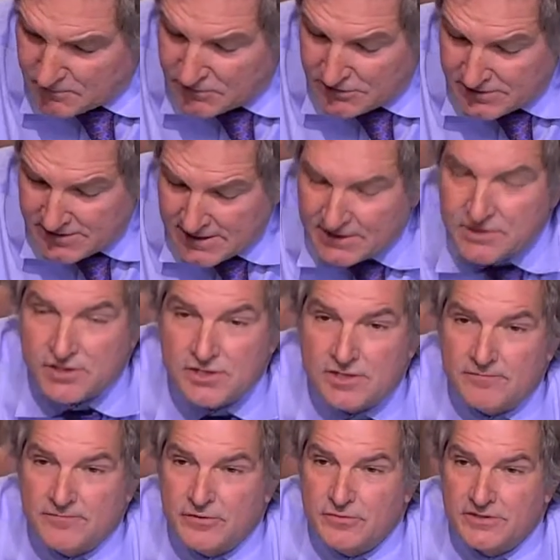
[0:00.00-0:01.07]
going to take just
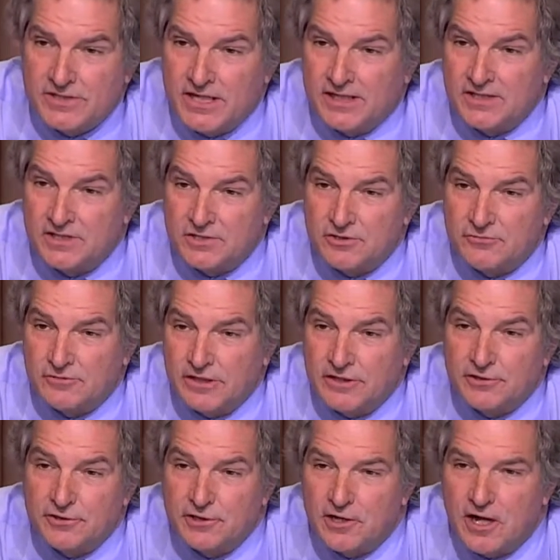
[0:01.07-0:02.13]
a few seconds to read
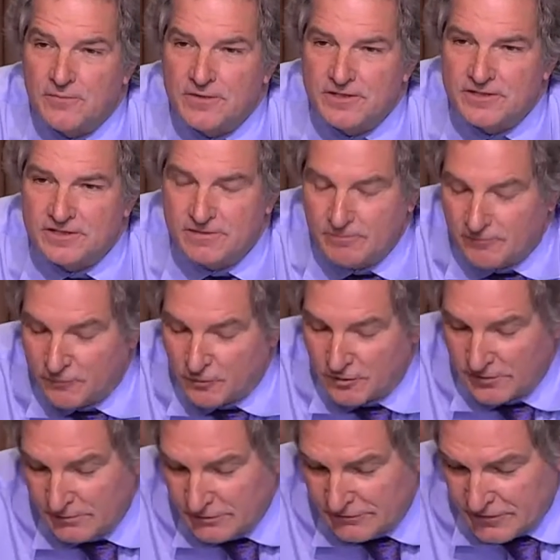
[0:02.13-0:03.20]
her comments and before we
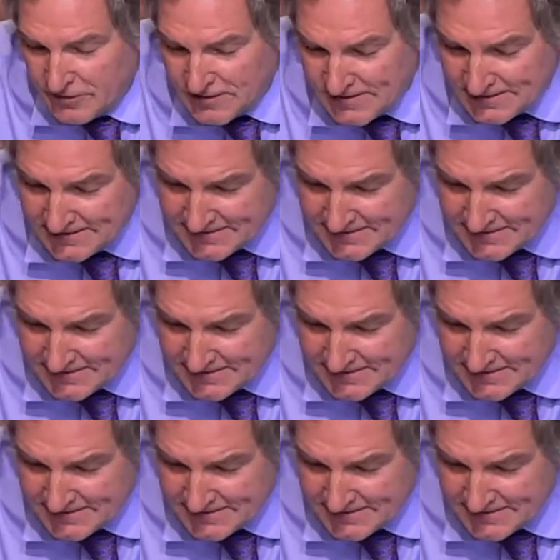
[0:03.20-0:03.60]
move on.